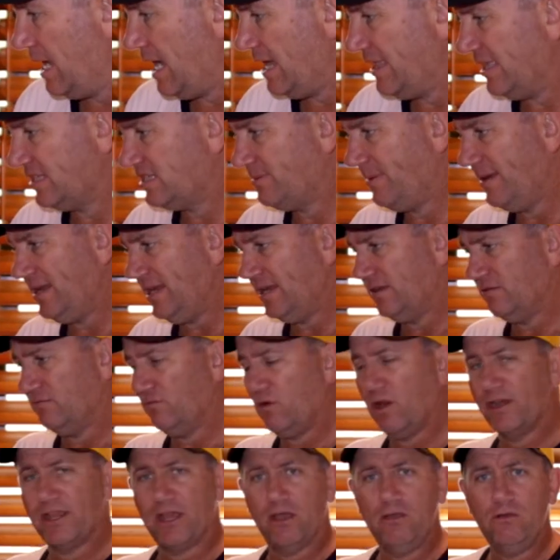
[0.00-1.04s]
And that's about it.
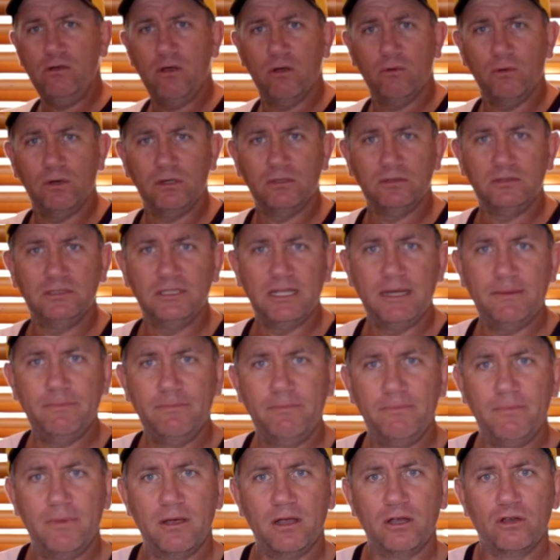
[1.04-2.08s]
Rightio. Well,
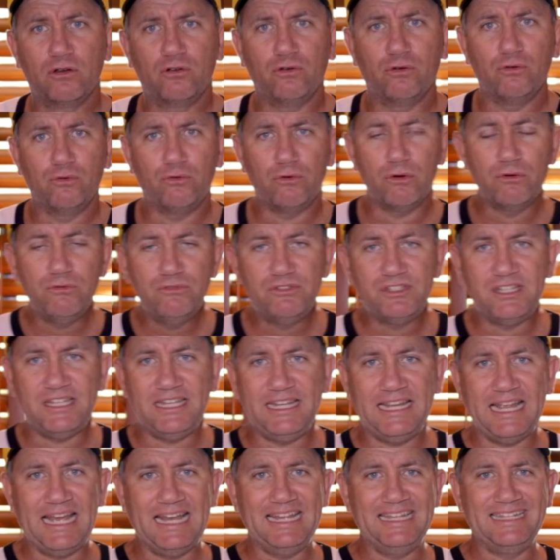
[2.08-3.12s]

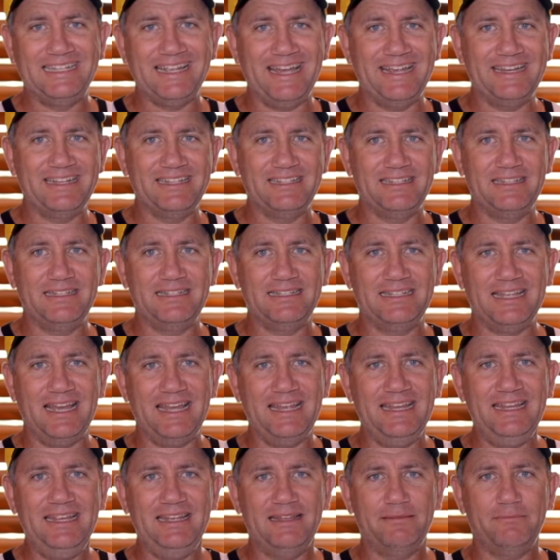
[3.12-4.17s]
cruisy day
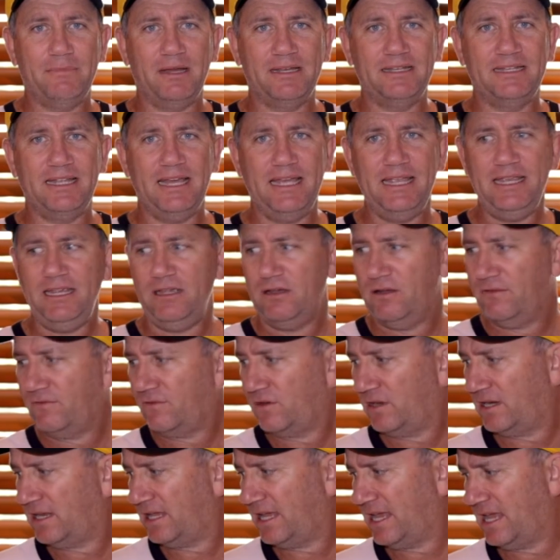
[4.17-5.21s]
today and Monday. I've
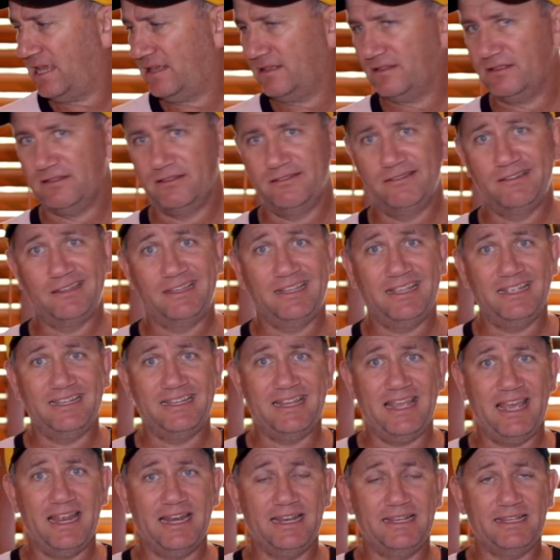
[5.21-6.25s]
got to
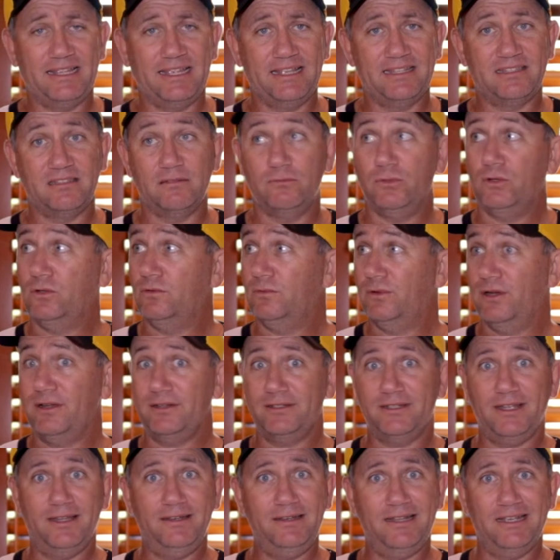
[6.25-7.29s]
get down and get some more
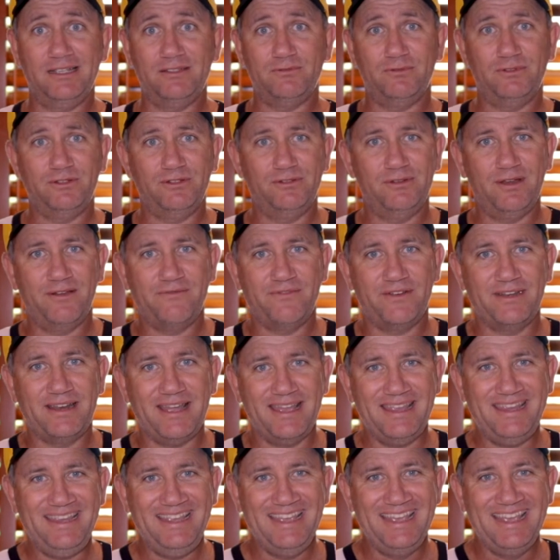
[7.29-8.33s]
work done, as we do every
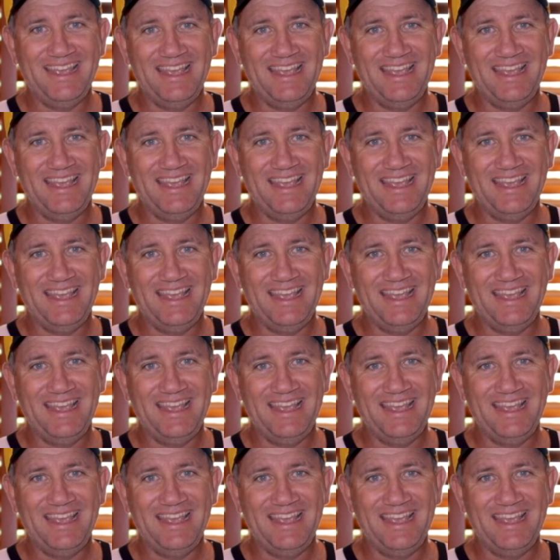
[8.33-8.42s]
day.